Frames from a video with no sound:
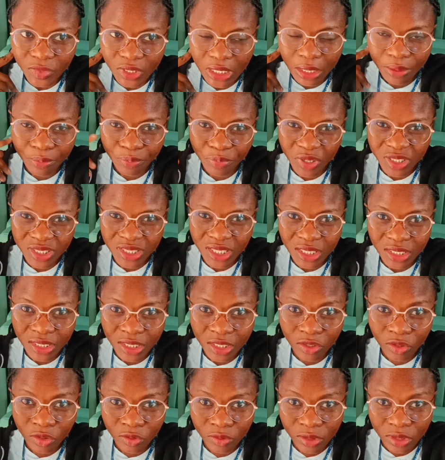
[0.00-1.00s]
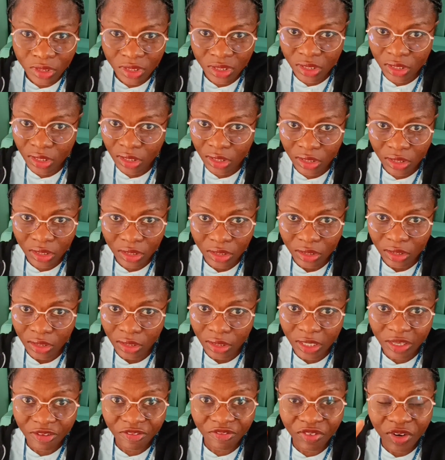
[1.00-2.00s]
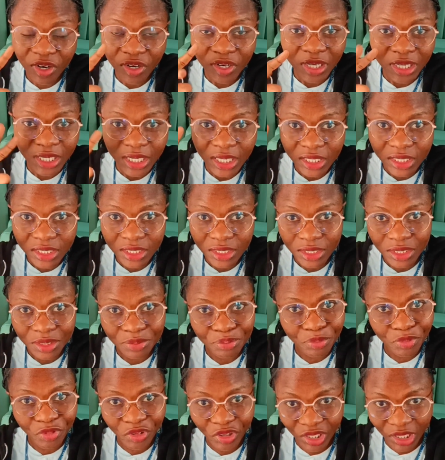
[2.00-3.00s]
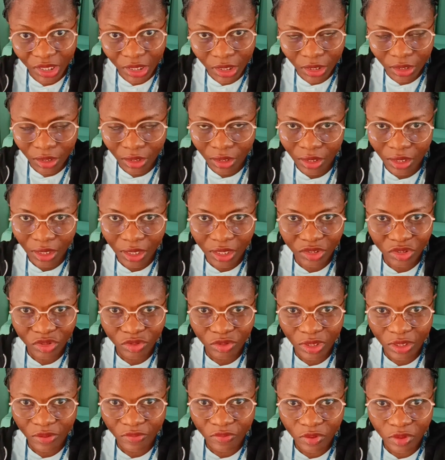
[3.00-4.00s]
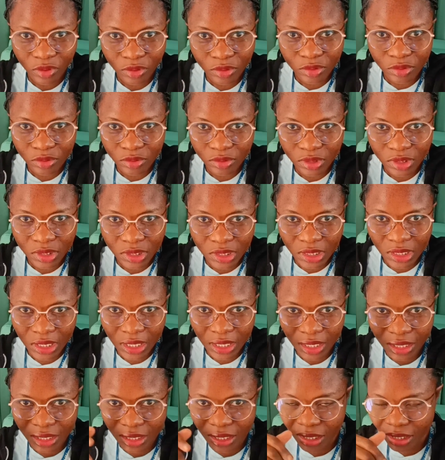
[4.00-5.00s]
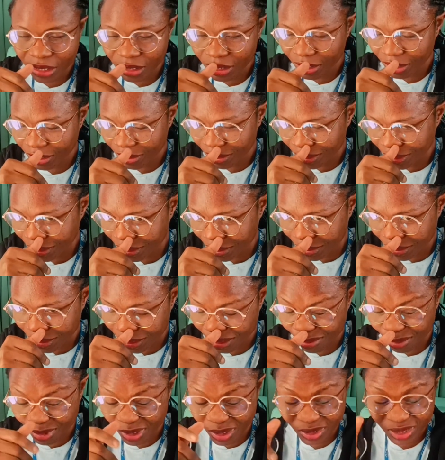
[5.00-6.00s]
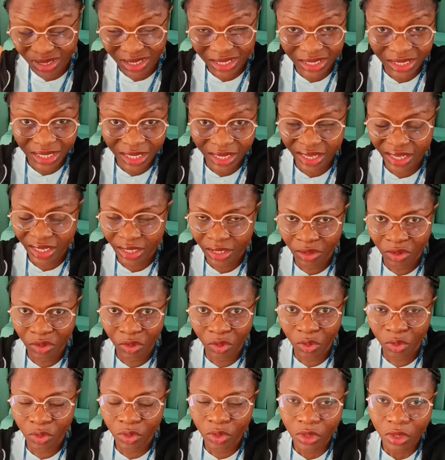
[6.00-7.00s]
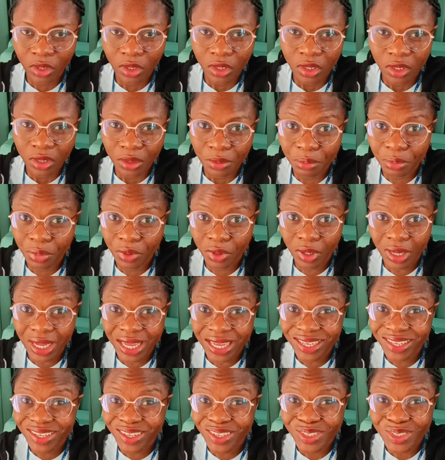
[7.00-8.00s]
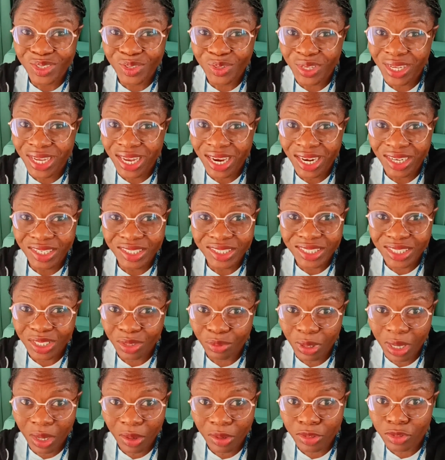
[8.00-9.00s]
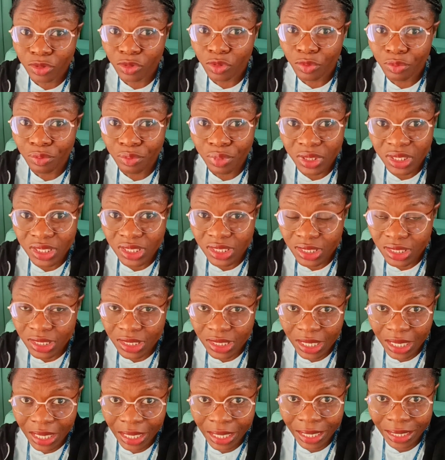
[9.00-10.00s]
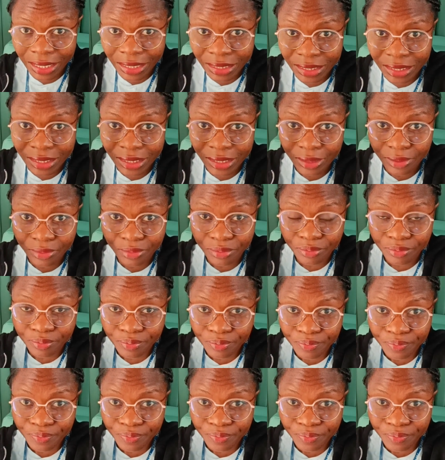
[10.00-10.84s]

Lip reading: I'm presently on tea, a very late tea break. I should have gone to tea earlier than this, about an hour ago, but I got so carried away. I was so busy and